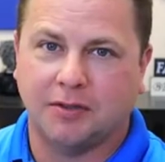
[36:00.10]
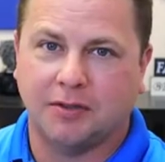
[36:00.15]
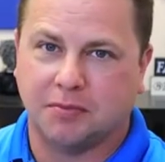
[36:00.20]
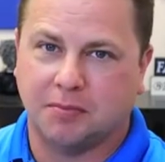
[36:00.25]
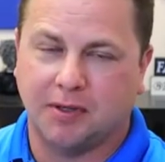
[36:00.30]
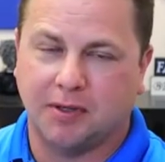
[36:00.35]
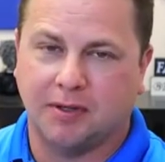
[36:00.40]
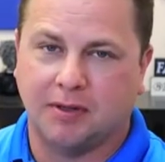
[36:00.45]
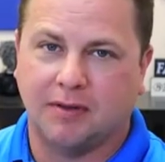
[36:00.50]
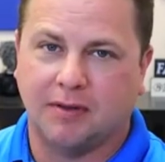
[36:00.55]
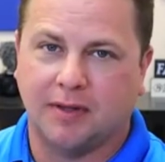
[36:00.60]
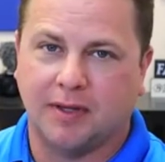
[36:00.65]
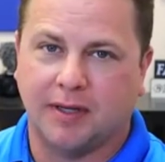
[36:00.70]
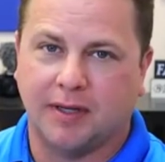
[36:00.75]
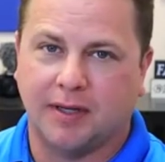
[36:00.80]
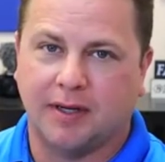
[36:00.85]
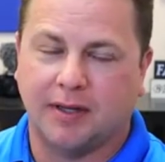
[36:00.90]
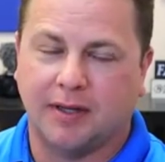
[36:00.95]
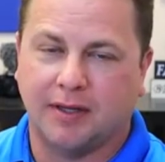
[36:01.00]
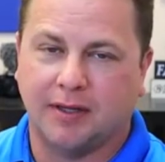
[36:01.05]
beyond
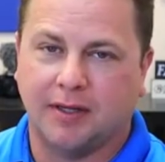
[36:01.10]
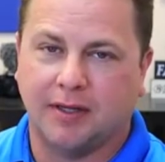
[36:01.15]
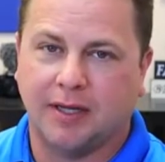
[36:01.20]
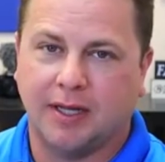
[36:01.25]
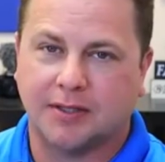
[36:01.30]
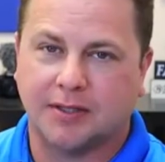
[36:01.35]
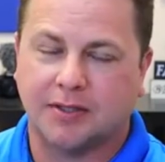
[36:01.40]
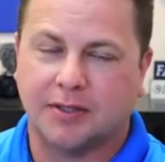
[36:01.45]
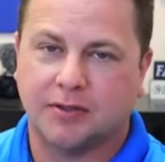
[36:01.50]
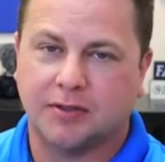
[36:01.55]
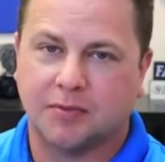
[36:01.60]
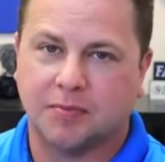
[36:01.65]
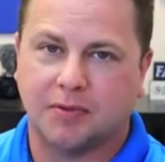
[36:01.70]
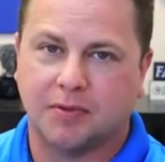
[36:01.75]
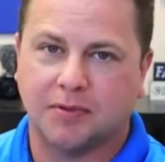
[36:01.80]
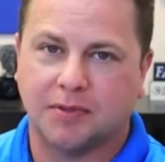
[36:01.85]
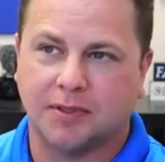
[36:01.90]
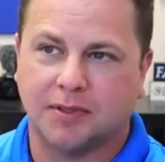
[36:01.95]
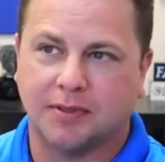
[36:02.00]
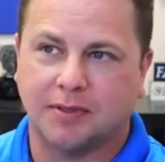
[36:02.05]
that. I think you got a
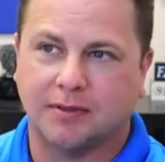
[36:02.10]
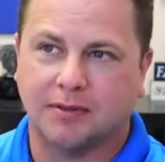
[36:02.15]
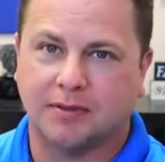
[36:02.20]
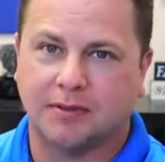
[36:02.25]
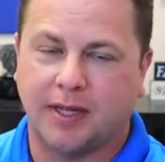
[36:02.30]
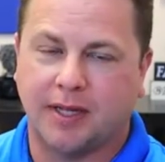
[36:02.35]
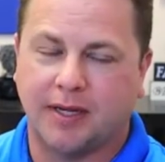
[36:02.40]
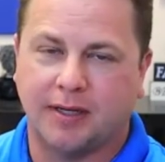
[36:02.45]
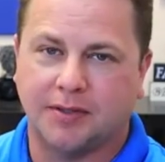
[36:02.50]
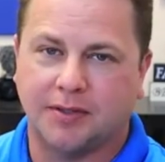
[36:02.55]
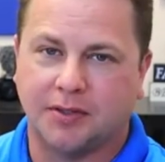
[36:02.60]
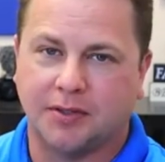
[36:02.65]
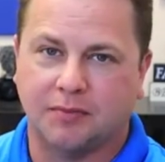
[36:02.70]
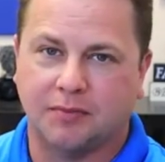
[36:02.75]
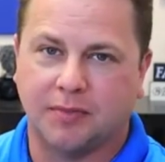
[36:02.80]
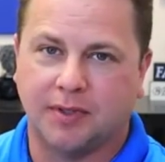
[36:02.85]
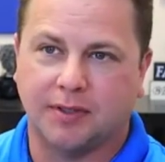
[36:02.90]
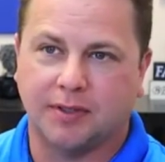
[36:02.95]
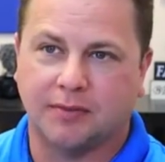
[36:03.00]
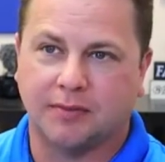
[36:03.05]
salesperson that isn't
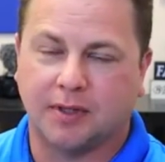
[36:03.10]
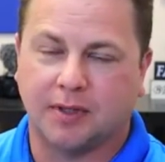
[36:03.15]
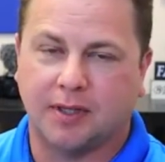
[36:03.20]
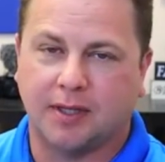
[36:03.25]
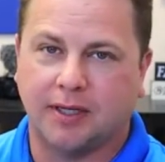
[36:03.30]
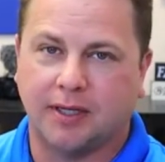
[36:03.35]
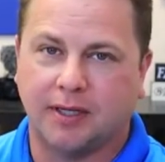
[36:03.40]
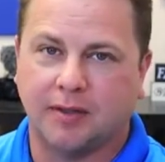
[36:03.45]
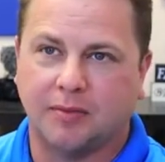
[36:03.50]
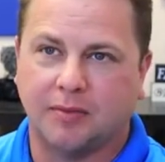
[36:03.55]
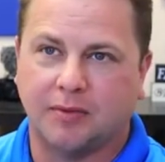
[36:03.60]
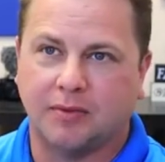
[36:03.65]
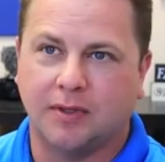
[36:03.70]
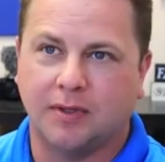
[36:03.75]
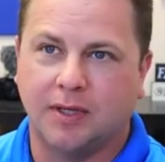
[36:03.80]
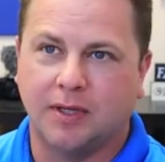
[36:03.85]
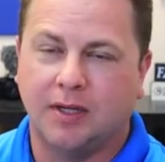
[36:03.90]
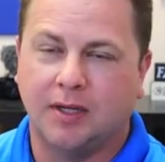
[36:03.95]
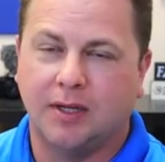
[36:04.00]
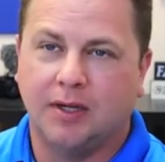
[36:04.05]
being reliable,
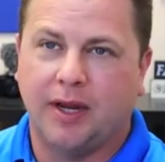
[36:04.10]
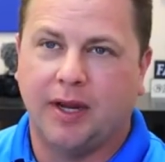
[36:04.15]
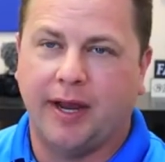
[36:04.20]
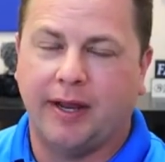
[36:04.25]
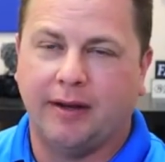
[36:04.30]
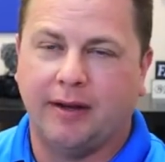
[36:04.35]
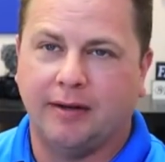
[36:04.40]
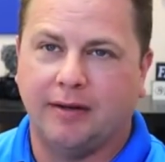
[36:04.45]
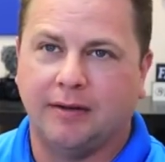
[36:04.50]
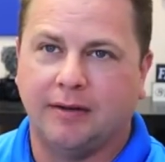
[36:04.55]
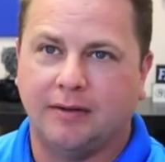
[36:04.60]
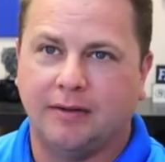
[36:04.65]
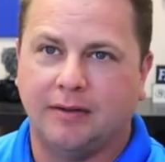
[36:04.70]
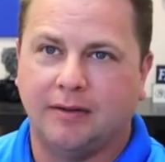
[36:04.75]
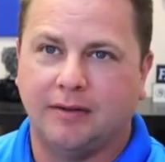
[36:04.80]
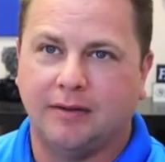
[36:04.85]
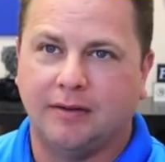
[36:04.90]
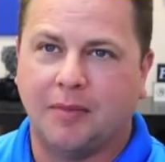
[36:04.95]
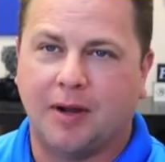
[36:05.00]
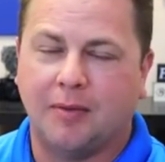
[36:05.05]
and
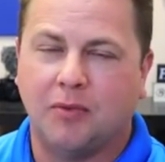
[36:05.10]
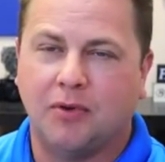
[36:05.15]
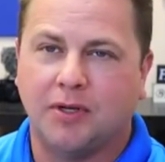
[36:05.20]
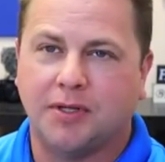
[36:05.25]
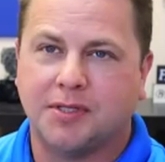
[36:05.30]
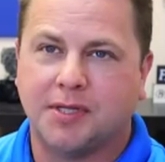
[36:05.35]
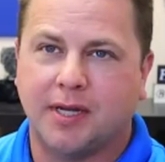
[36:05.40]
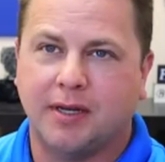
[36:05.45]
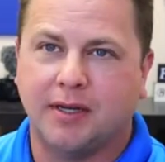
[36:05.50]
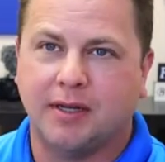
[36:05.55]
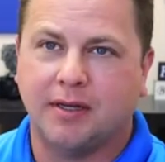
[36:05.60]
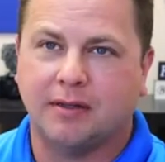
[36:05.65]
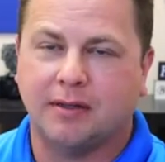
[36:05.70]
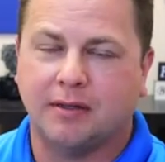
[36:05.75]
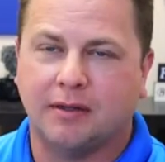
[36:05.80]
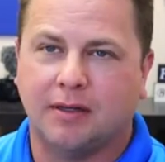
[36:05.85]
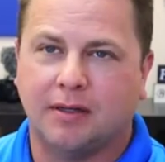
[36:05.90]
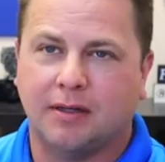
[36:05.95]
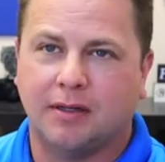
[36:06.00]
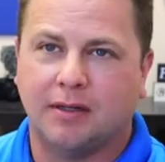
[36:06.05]
I want to take
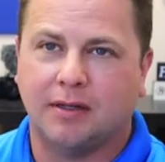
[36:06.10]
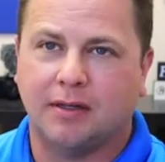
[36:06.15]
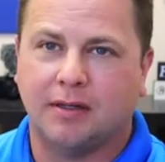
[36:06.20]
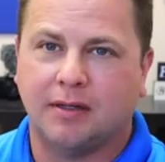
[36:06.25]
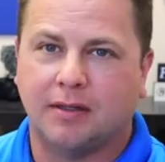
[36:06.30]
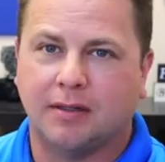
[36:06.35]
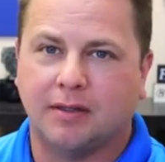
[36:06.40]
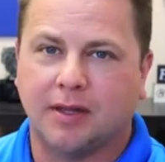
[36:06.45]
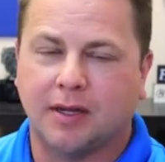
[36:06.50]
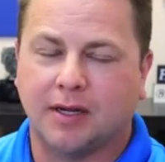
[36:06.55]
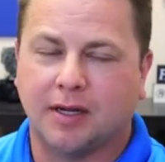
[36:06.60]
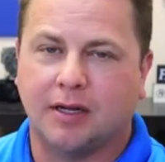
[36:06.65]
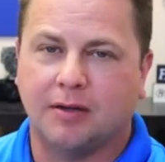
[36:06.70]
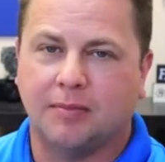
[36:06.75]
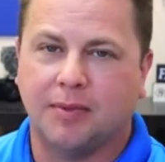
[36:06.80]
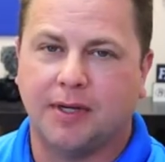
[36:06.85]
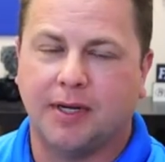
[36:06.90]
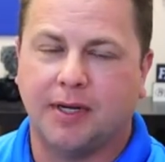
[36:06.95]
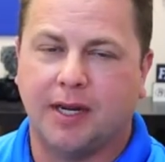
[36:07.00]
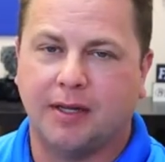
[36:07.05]
the
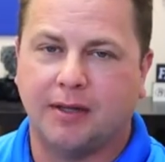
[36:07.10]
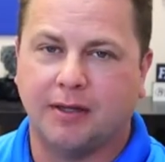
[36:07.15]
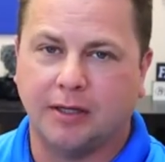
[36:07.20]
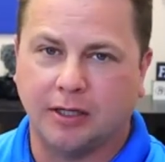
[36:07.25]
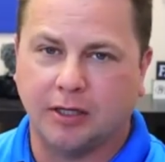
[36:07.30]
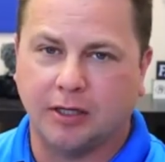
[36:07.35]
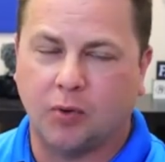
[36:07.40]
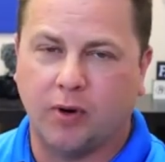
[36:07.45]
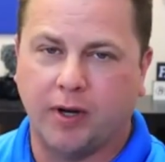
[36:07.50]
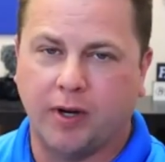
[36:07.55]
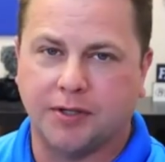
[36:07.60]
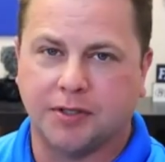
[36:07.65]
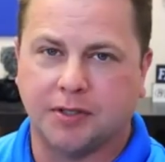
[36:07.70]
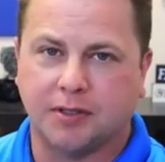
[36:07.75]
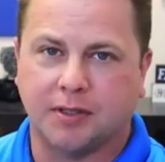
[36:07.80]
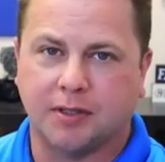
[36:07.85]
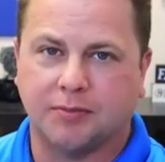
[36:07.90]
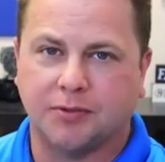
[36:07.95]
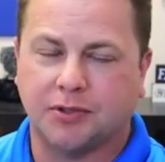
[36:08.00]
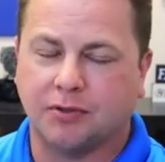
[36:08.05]
company out of the
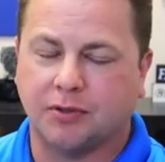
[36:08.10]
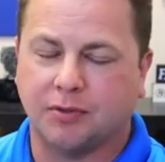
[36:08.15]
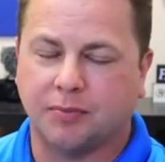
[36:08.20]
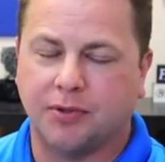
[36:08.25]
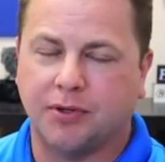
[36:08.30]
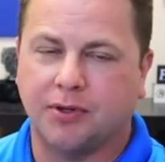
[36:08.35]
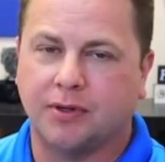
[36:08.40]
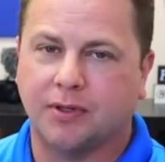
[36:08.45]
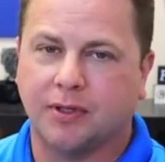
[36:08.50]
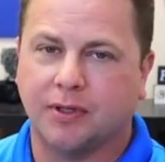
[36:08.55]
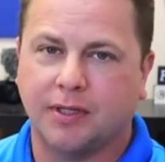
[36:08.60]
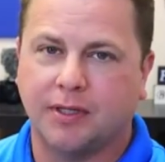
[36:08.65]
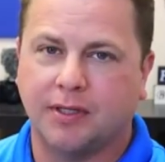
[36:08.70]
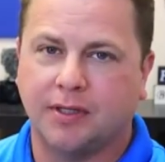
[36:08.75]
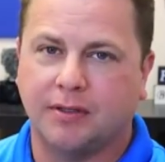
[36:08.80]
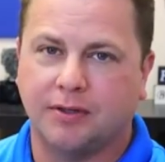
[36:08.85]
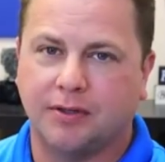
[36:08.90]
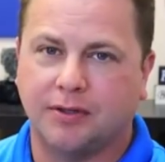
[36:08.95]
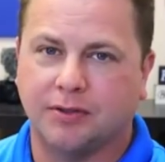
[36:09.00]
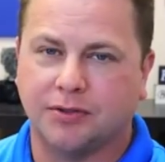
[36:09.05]
equation. I'm just going to purely
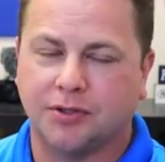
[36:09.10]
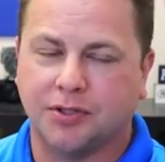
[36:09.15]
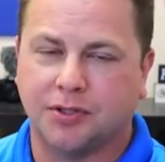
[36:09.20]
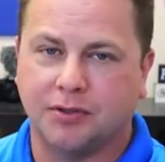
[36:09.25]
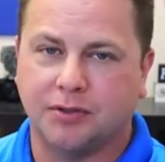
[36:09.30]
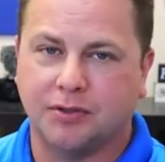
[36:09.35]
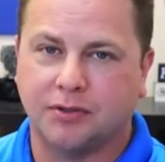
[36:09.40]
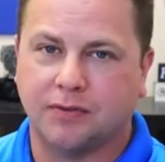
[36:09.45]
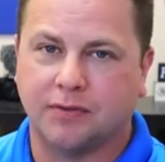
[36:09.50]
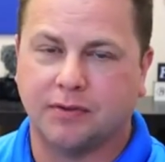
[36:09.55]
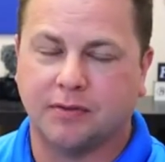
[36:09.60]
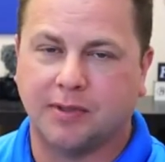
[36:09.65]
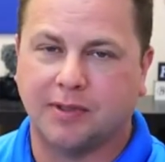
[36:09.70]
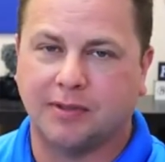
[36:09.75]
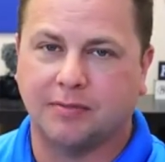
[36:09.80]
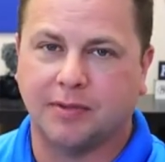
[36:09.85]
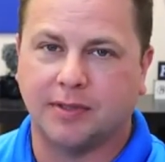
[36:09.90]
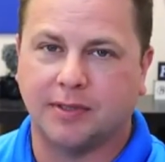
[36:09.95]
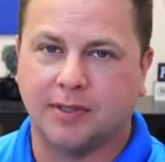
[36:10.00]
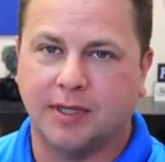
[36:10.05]
get into your shoes for a
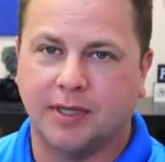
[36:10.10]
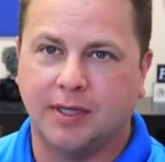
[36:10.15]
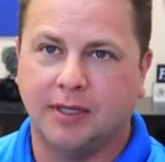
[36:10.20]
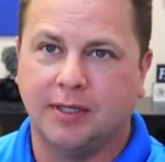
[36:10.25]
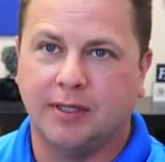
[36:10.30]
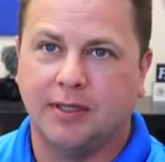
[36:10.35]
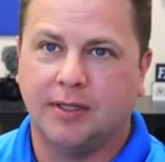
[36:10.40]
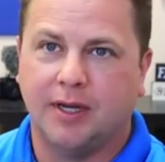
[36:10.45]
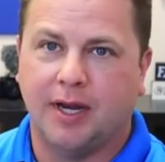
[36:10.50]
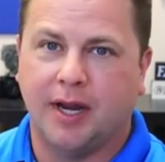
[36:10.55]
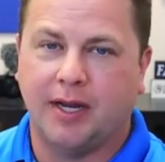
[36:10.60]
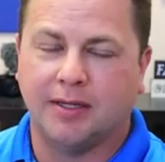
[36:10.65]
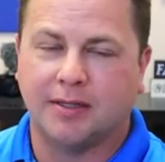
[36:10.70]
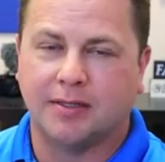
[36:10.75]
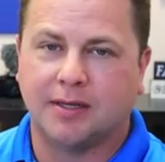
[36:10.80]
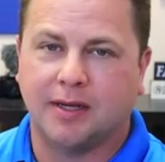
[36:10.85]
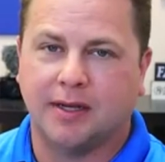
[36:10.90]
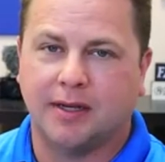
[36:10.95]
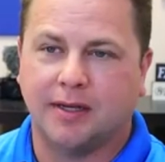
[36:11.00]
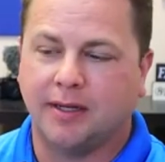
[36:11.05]
moment and
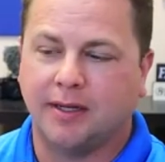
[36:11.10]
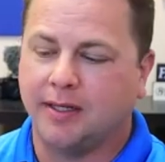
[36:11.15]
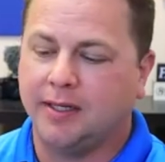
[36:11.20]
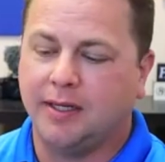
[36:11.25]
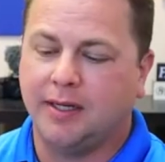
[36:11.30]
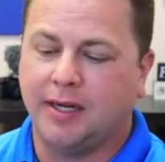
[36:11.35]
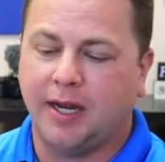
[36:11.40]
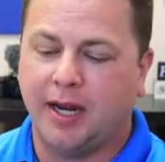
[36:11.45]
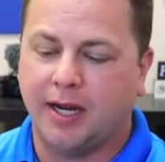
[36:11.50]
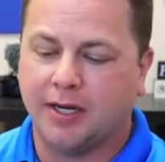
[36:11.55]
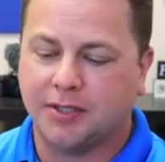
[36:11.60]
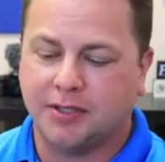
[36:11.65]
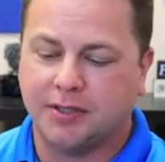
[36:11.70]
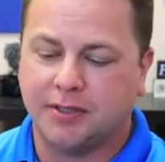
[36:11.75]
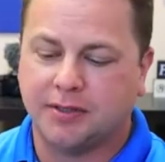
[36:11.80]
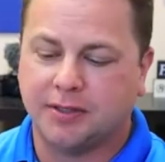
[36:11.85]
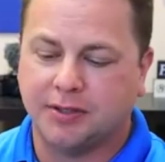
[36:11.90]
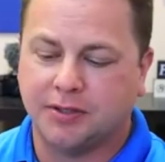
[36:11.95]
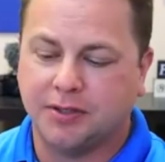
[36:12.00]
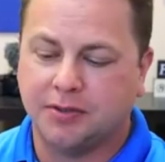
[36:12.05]
say any
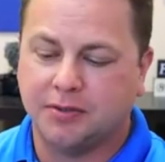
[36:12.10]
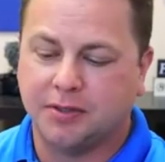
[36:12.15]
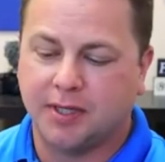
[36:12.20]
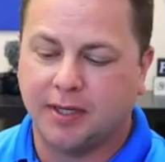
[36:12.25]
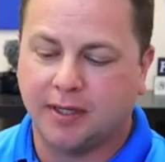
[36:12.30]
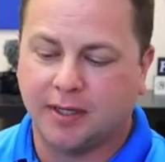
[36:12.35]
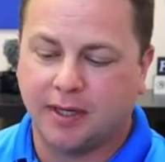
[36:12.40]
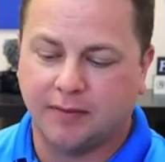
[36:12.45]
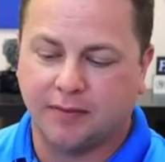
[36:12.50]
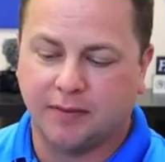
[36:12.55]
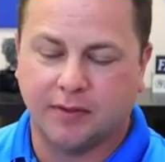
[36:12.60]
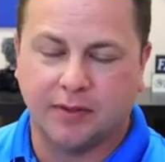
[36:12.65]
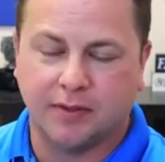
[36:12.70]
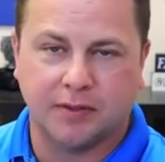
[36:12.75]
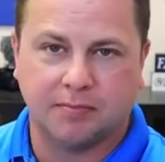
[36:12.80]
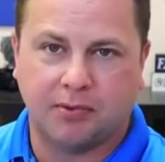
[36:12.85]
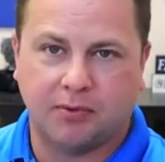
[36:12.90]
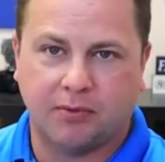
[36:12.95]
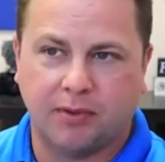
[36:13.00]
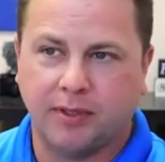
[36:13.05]
actions that you take after this
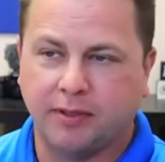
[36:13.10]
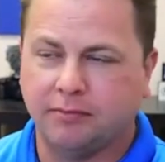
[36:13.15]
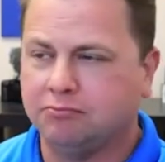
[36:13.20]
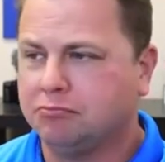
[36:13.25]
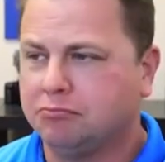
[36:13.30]
point,